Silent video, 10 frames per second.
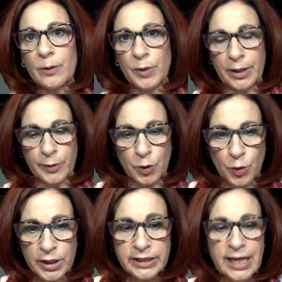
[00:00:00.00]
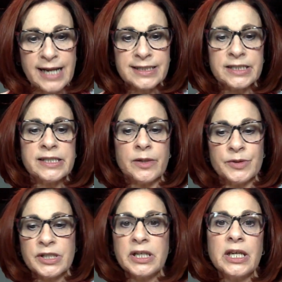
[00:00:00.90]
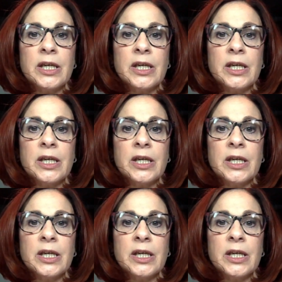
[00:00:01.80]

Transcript: When I recorded last, I said I was going to